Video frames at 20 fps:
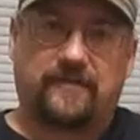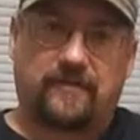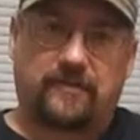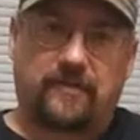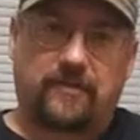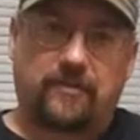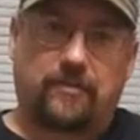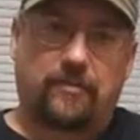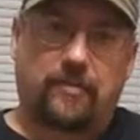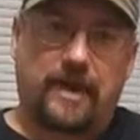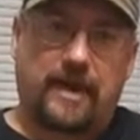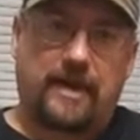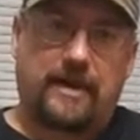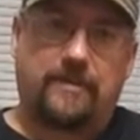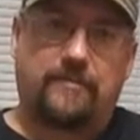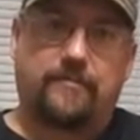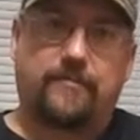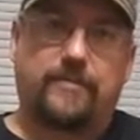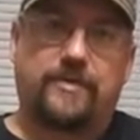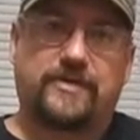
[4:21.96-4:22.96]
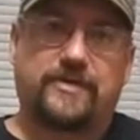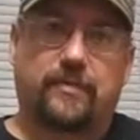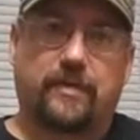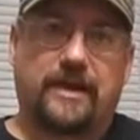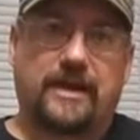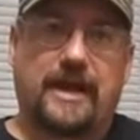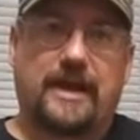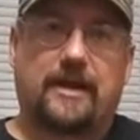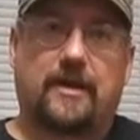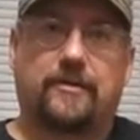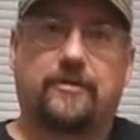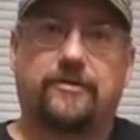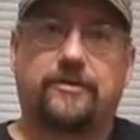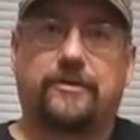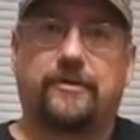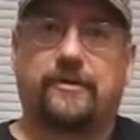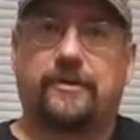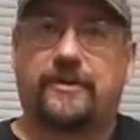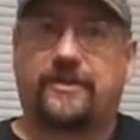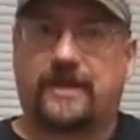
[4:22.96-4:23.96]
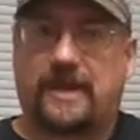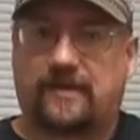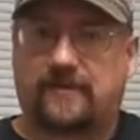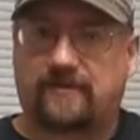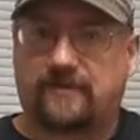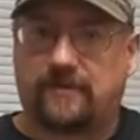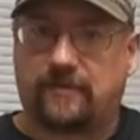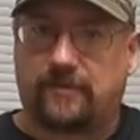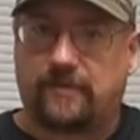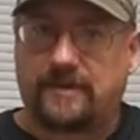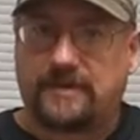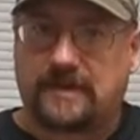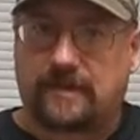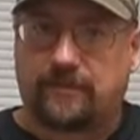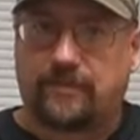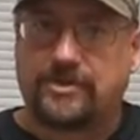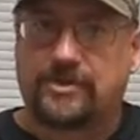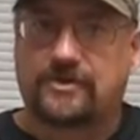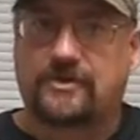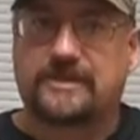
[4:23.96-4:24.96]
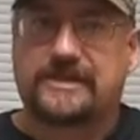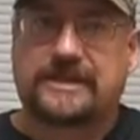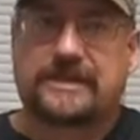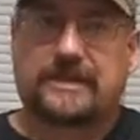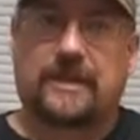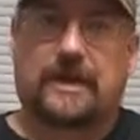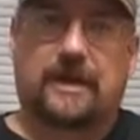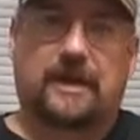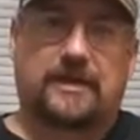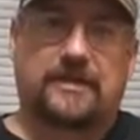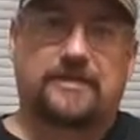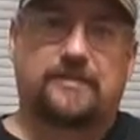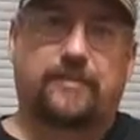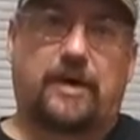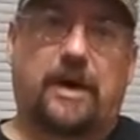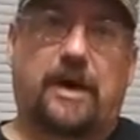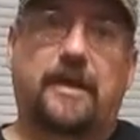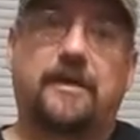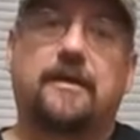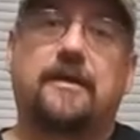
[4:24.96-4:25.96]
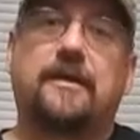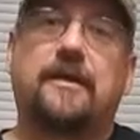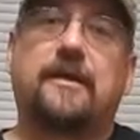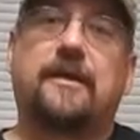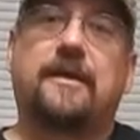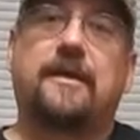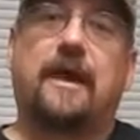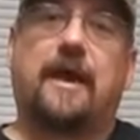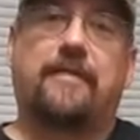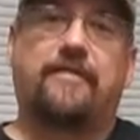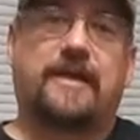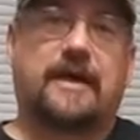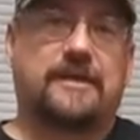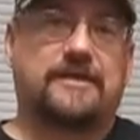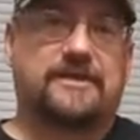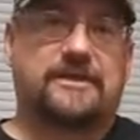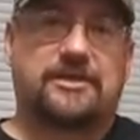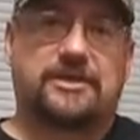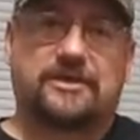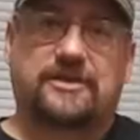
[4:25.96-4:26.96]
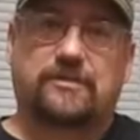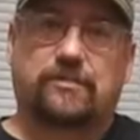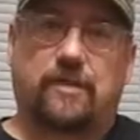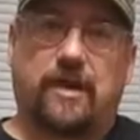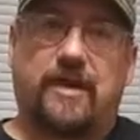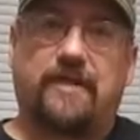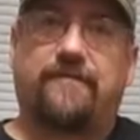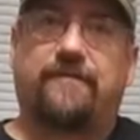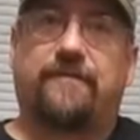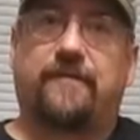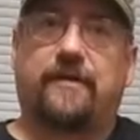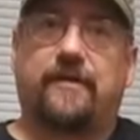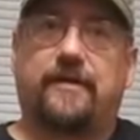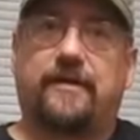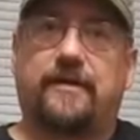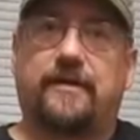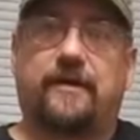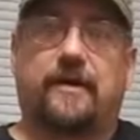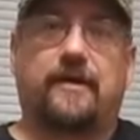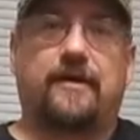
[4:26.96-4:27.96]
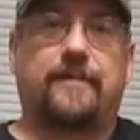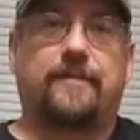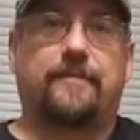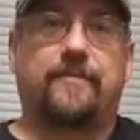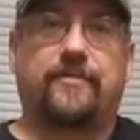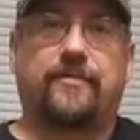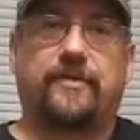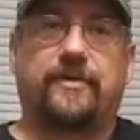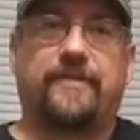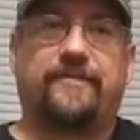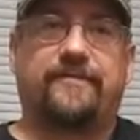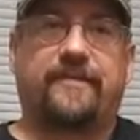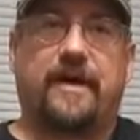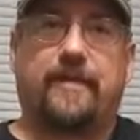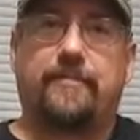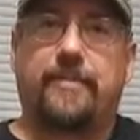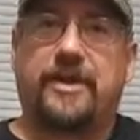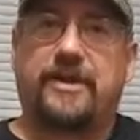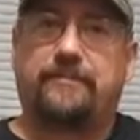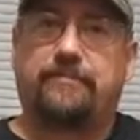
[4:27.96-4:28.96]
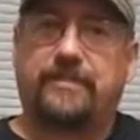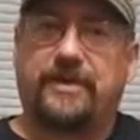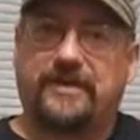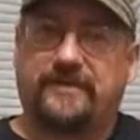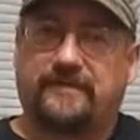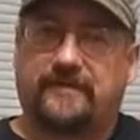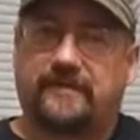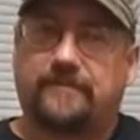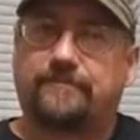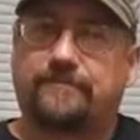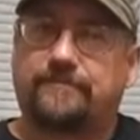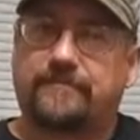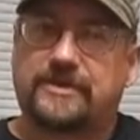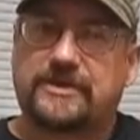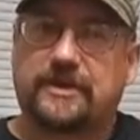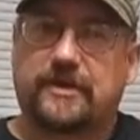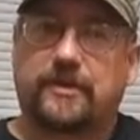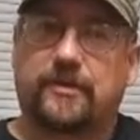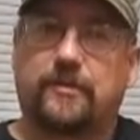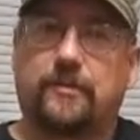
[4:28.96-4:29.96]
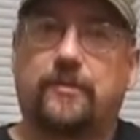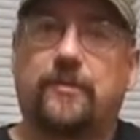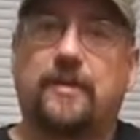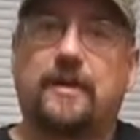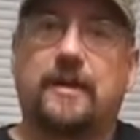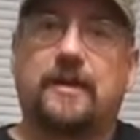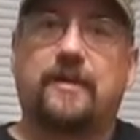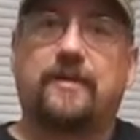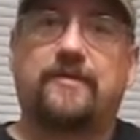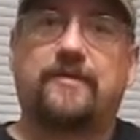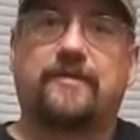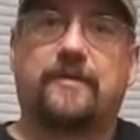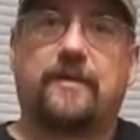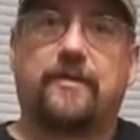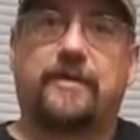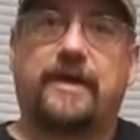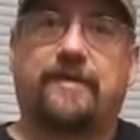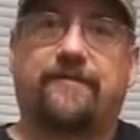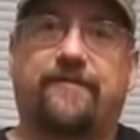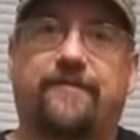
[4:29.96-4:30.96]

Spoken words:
on the laser read between 800 and 1,000 degree temperatures at the hot spot, and that's just right for a 3 to 5 minute pizza. So